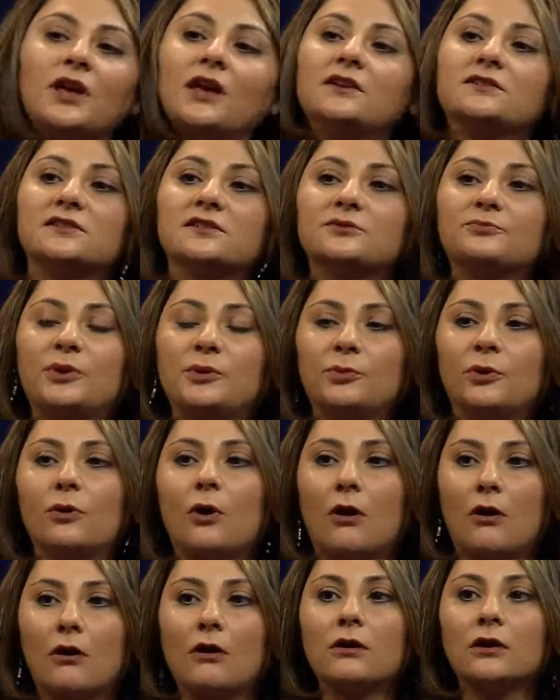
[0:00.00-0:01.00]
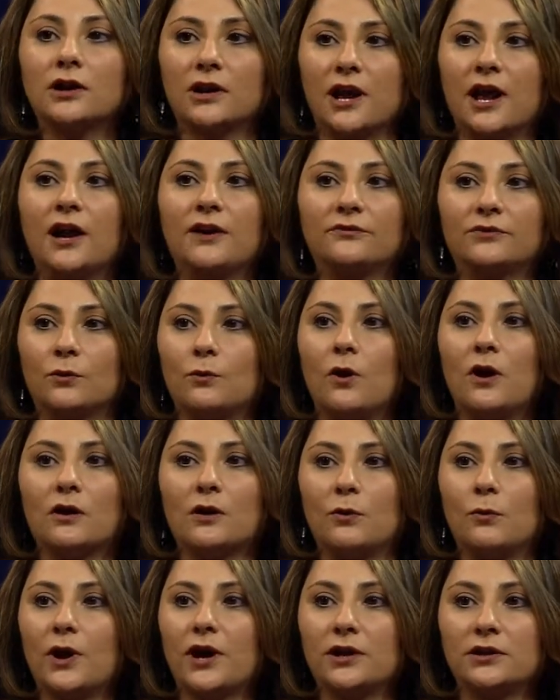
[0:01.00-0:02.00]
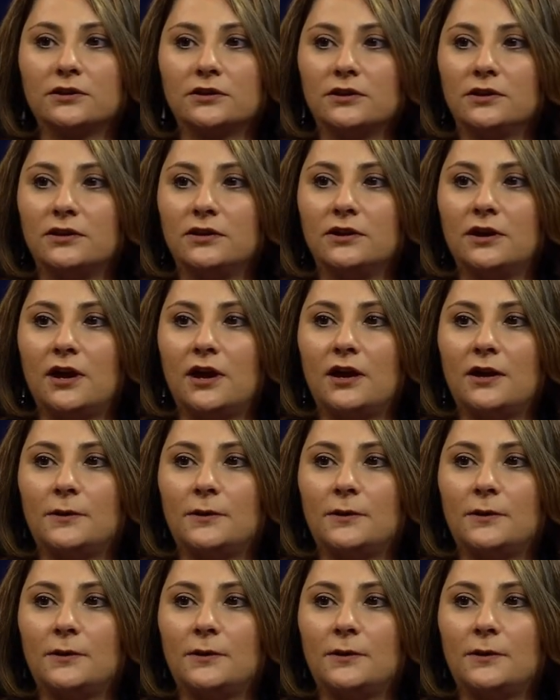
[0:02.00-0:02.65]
cases, people are going to have to walk away. Let's